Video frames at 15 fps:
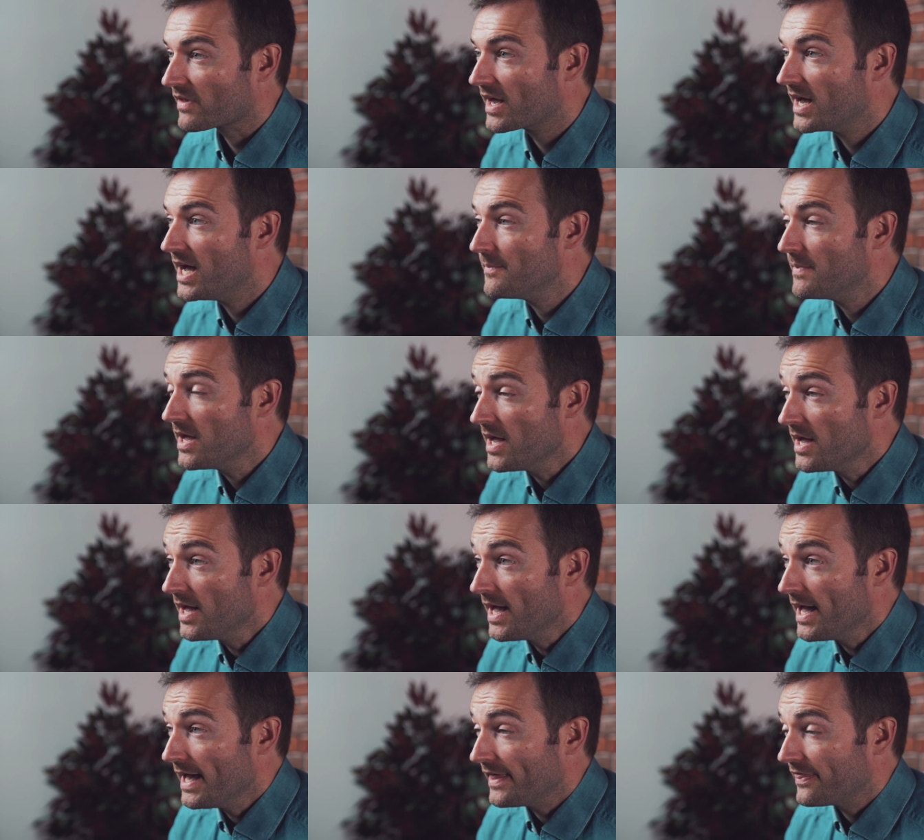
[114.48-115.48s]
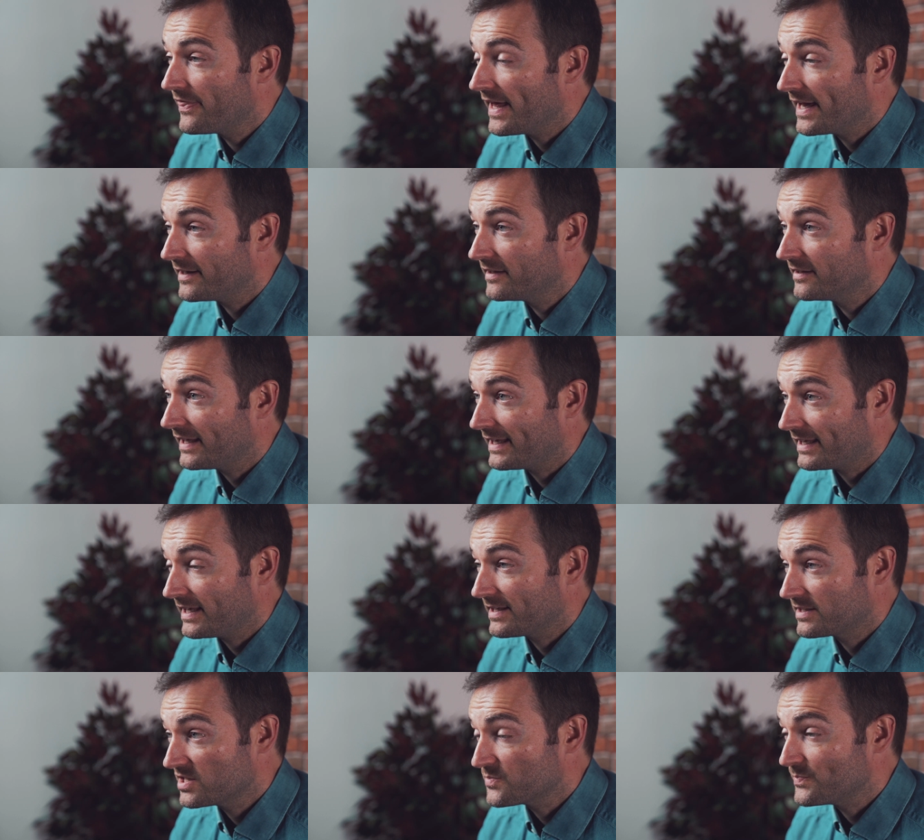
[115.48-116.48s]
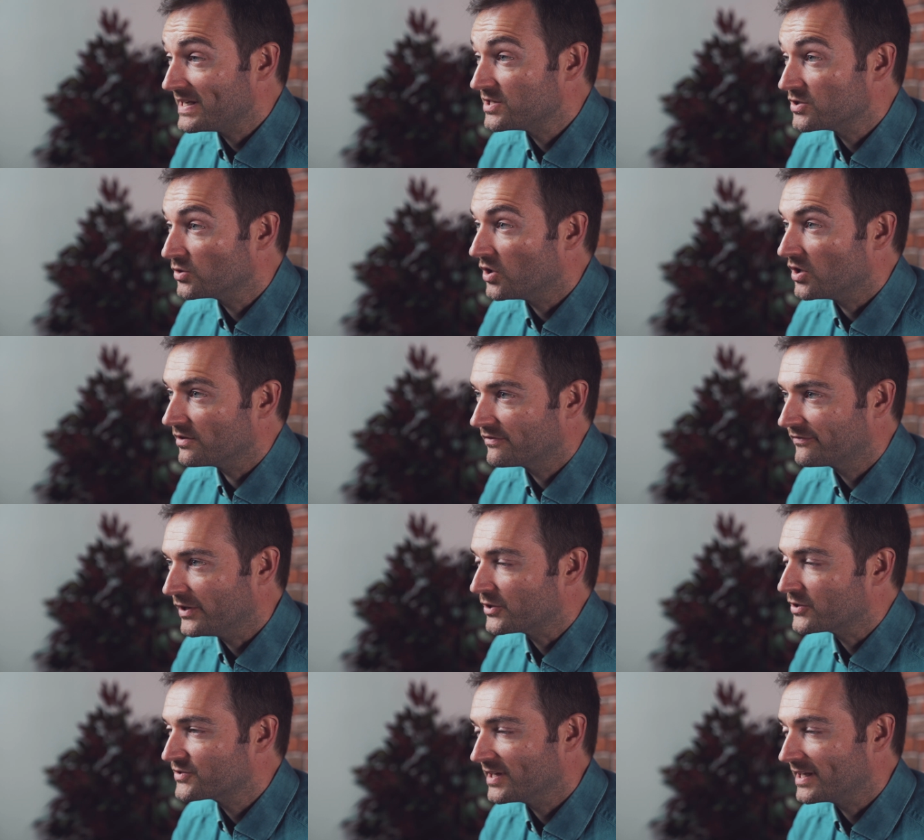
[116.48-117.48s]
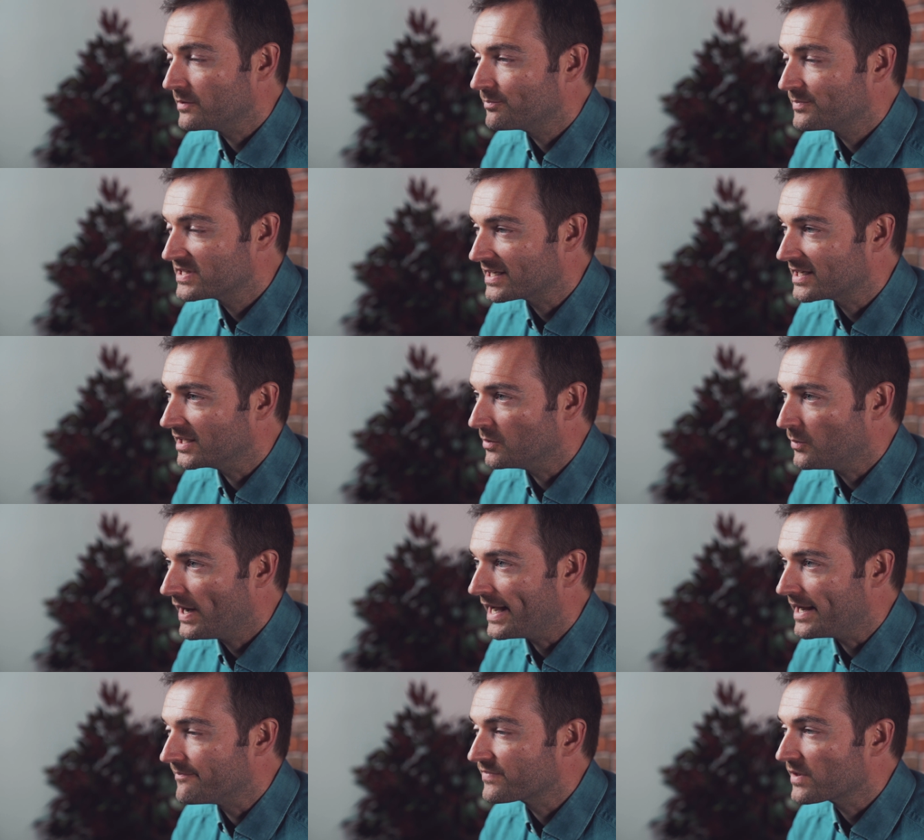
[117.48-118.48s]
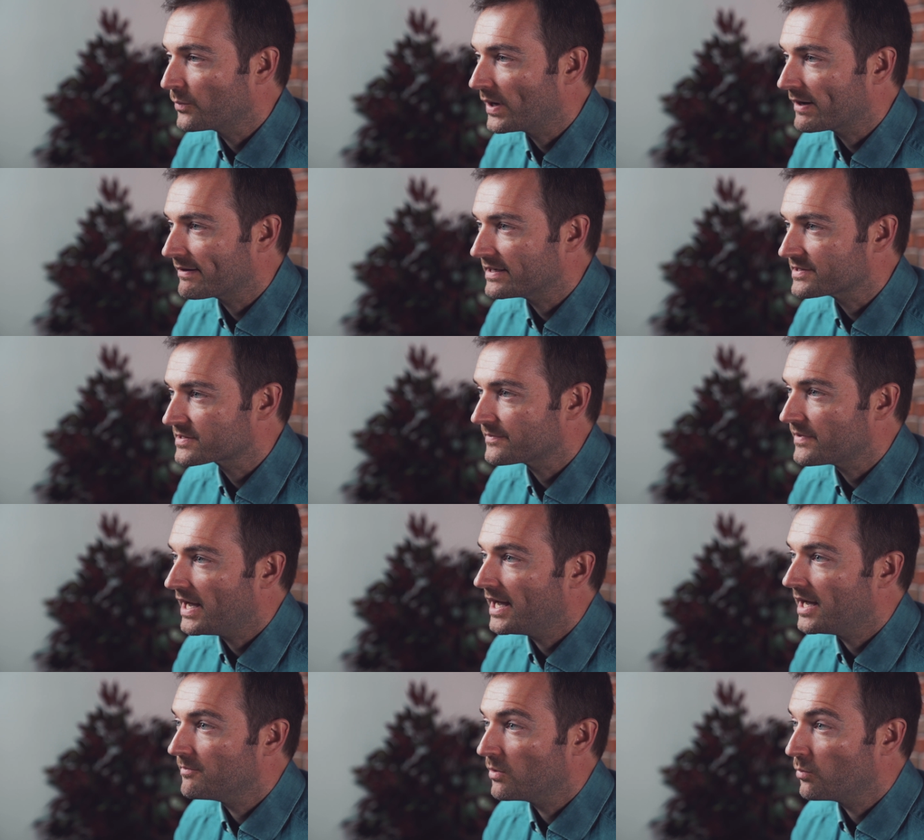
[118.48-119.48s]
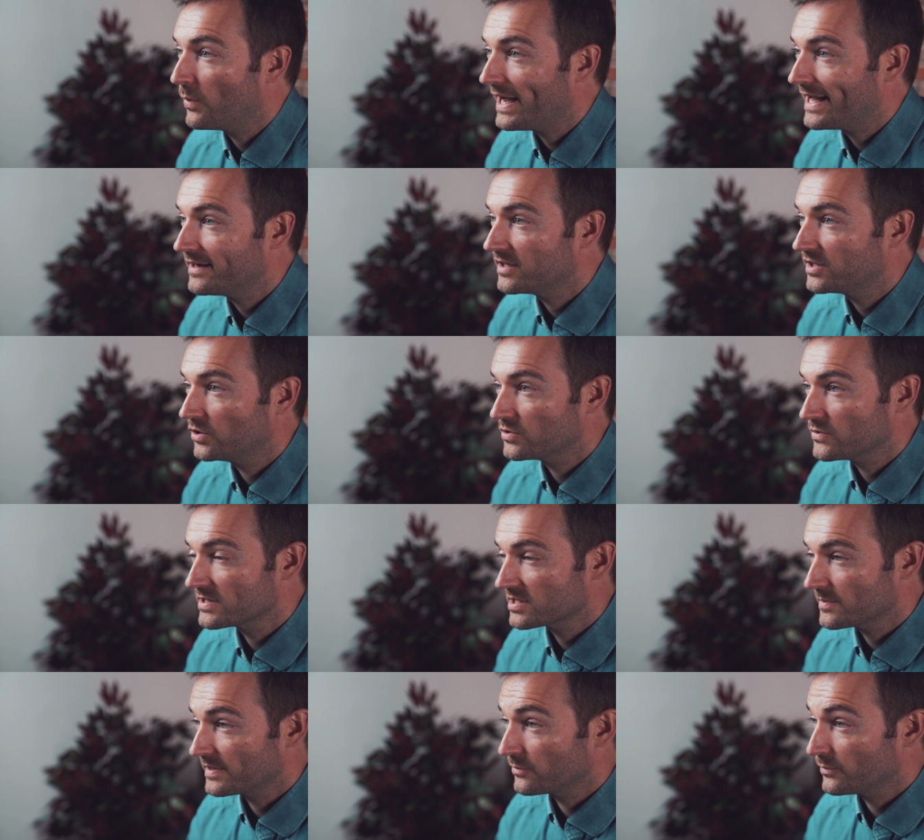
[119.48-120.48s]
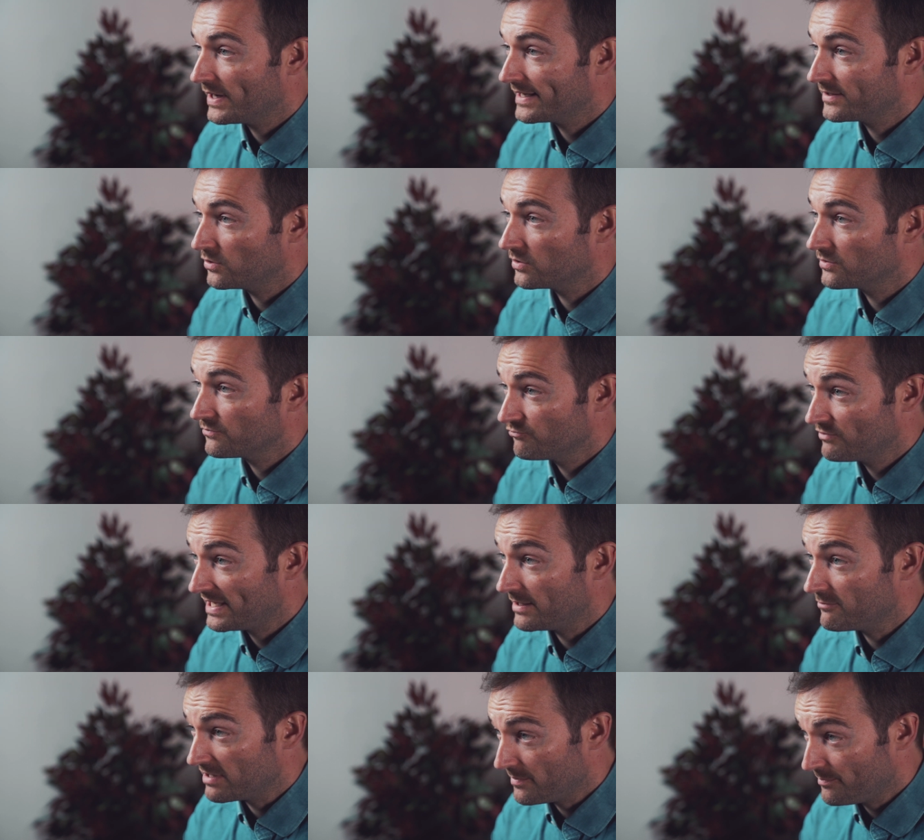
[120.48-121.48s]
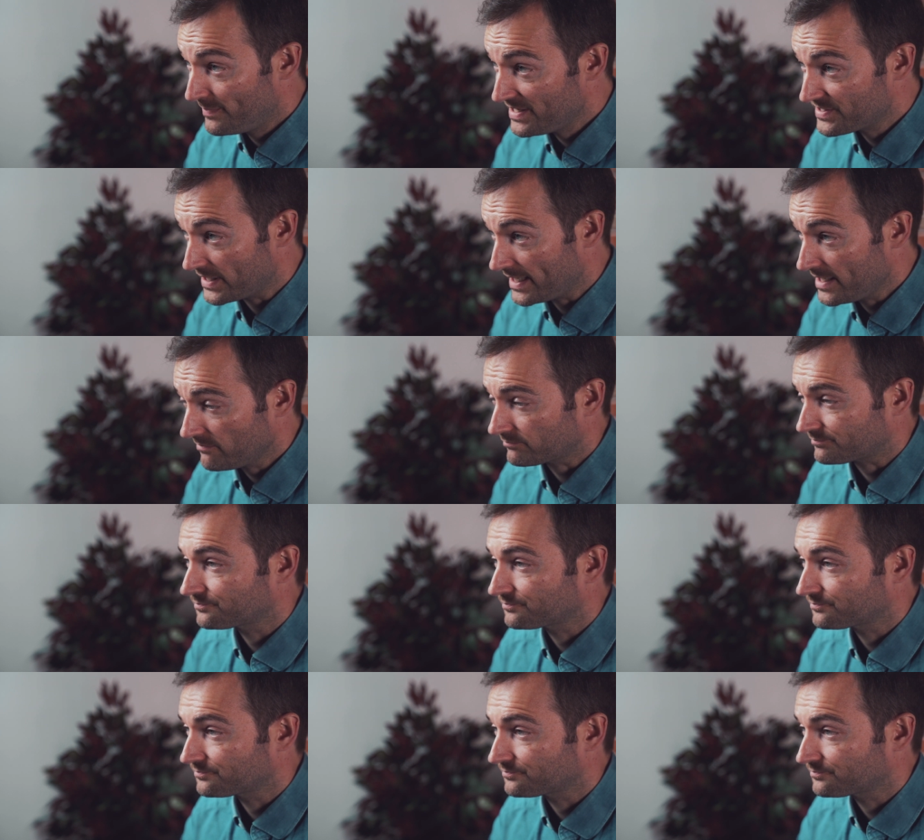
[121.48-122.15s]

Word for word: Um, then it, it, just means you're not focused in any particular way. Whereas um, when you're doing something where you're really, really busy,